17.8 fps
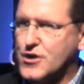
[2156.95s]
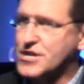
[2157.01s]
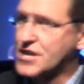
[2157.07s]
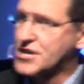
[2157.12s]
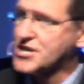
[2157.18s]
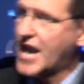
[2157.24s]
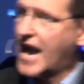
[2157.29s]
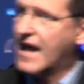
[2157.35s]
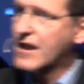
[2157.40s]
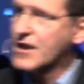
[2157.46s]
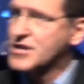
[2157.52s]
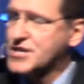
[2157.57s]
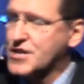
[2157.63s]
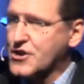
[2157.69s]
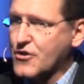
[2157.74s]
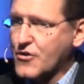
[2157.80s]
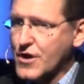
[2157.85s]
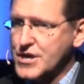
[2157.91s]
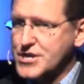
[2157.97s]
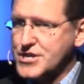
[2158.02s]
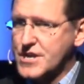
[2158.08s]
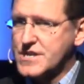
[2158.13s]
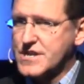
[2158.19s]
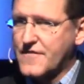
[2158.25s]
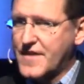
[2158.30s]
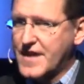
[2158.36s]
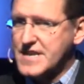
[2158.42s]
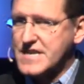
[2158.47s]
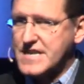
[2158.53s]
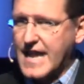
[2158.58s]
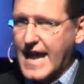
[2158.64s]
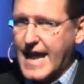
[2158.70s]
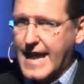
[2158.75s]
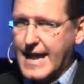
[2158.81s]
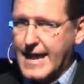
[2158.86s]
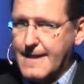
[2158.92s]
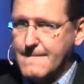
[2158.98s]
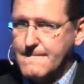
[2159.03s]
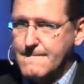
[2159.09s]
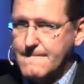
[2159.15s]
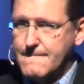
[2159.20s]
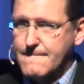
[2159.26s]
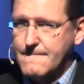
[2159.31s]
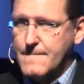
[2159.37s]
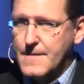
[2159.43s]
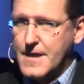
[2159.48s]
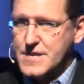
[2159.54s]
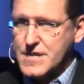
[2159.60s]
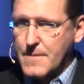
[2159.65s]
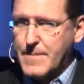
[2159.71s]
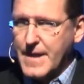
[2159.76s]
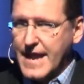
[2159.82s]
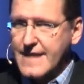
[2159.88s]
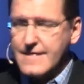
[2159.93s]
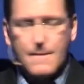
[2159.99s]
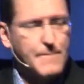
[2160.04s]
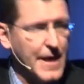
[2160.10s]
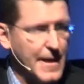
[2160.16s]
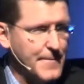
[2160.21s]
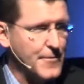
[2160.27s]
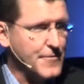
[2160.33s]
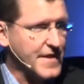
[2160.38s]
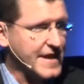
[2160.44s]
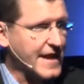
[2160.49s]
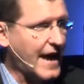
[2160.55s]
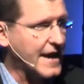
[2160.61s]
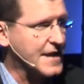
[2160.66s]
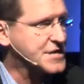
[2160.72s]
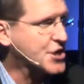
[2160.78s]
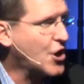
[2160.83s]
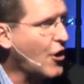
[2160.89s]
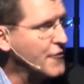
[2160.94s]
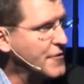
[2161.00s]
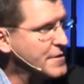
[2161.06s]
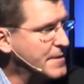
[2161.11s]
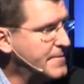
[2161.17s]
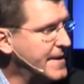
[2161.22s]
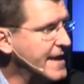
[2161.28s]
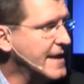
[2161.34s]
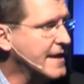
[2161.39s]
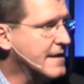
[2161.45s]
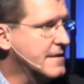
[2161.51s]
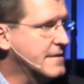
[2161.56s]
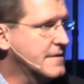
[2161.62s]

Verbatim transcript: to challenge the Christians of his day to be the people that God has called them to be.